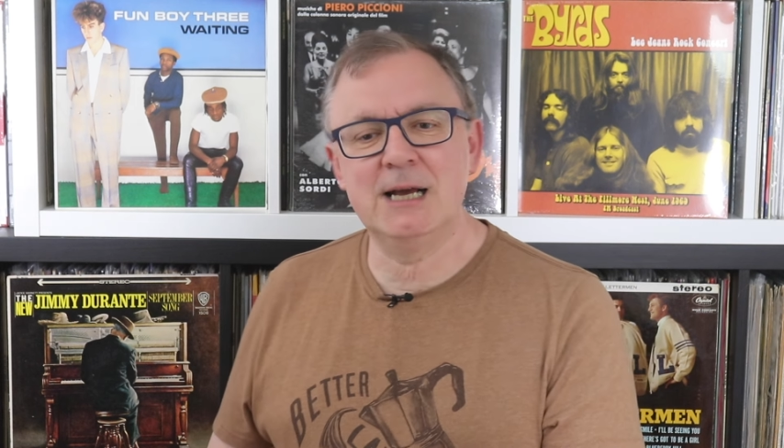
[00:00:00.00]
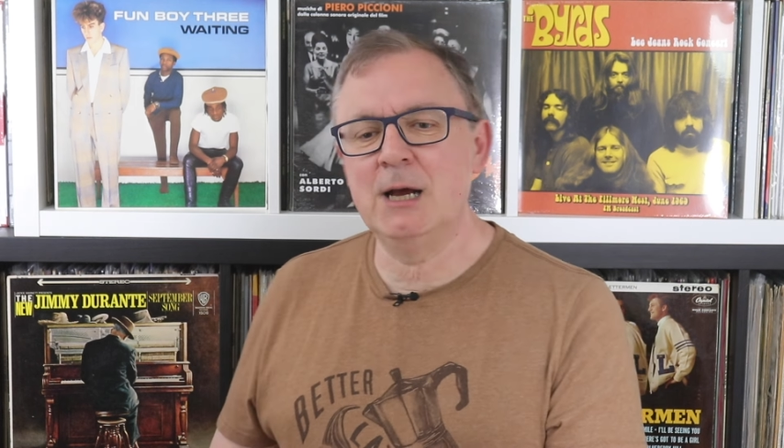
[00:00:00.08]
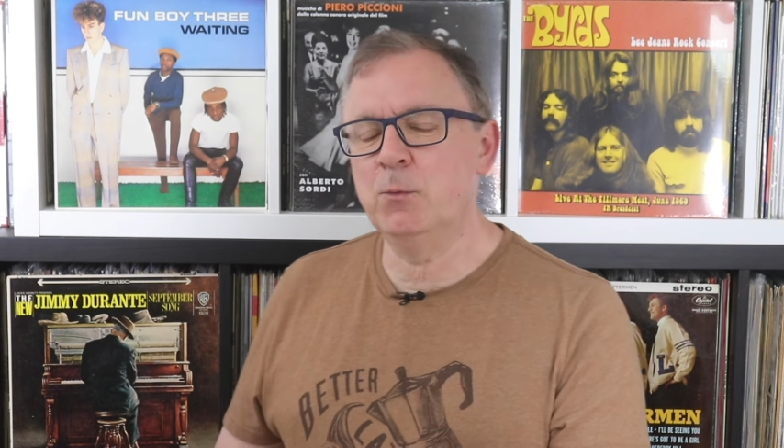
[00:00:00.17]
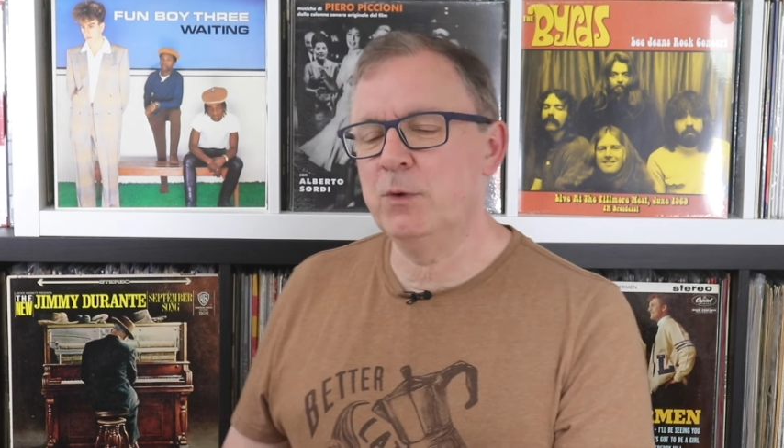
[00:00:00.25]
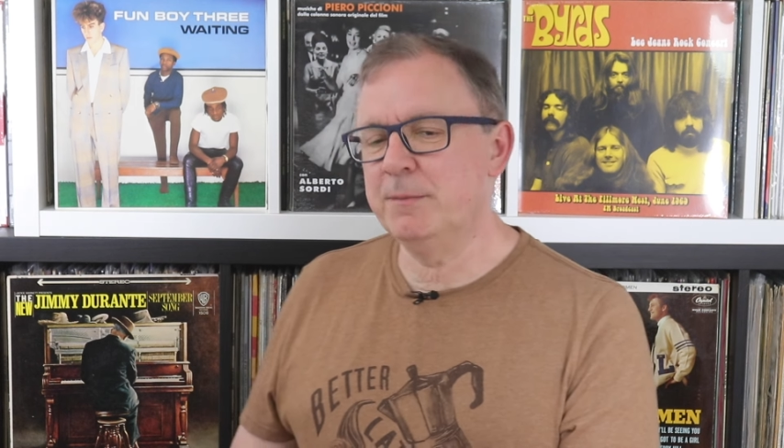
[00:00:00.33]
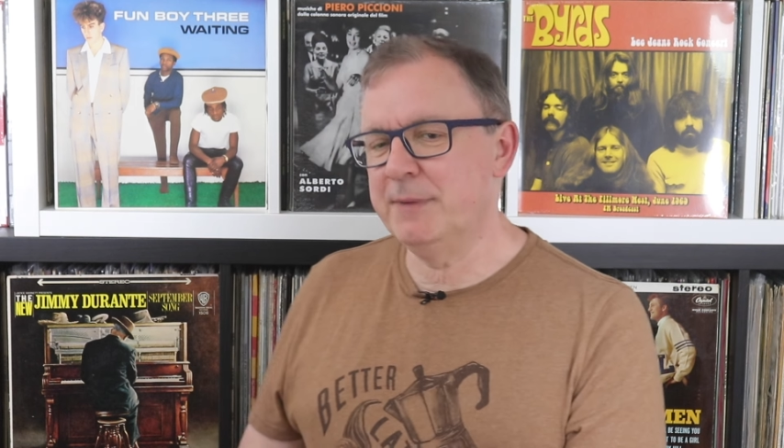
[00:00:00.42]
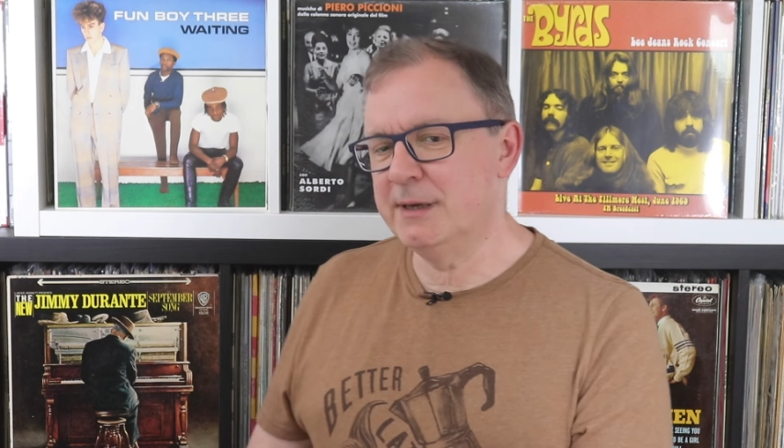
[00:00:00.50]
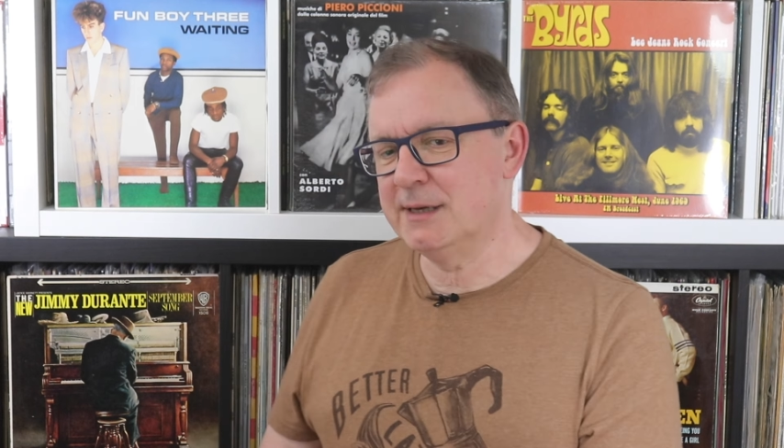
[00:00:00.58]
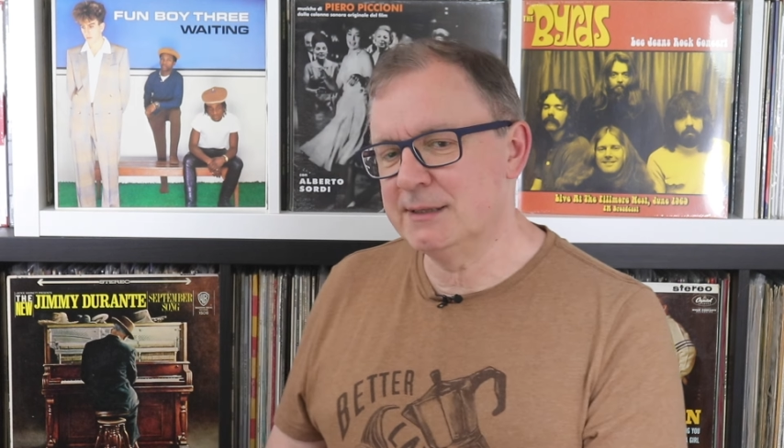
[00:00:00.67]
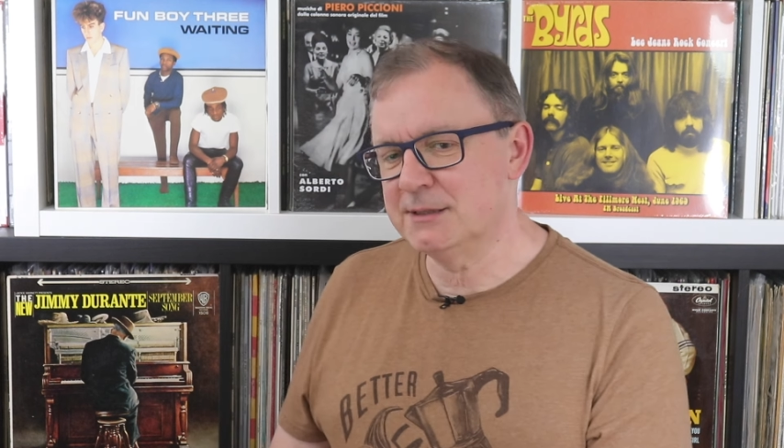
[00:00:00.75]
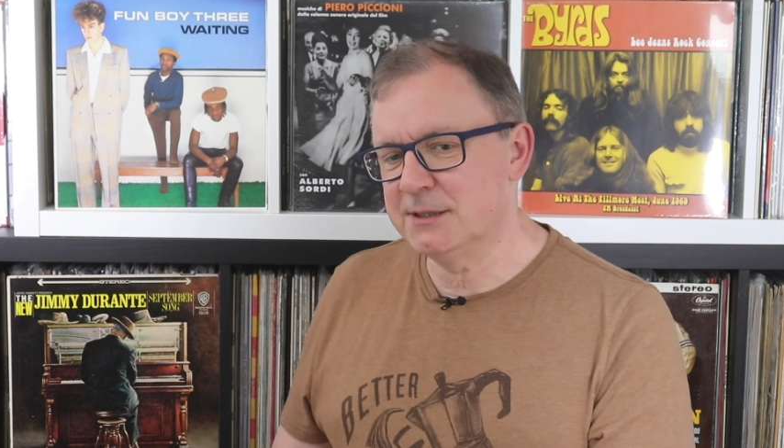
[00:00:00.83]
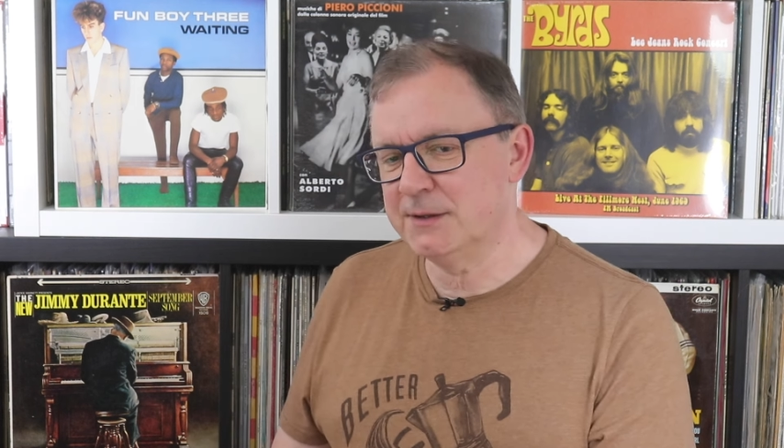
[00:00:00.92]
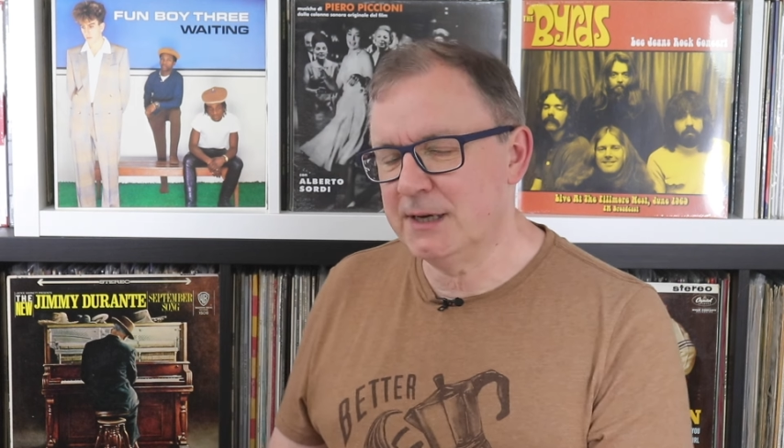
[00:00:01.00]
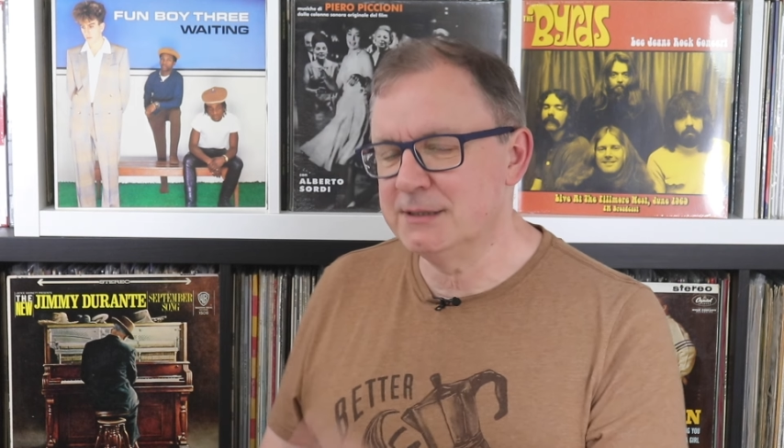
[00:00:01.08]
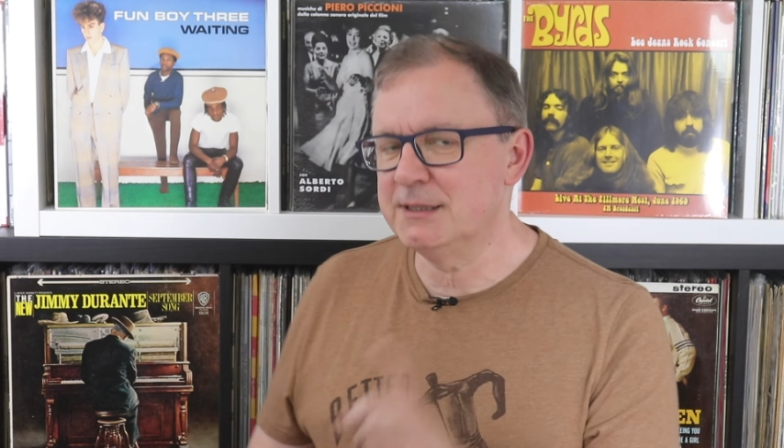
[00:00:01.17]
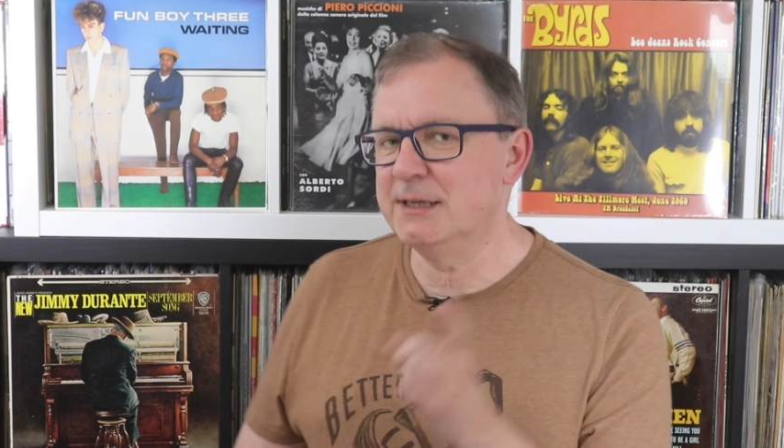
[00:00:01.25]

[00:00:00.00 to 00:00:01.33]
and we may get to that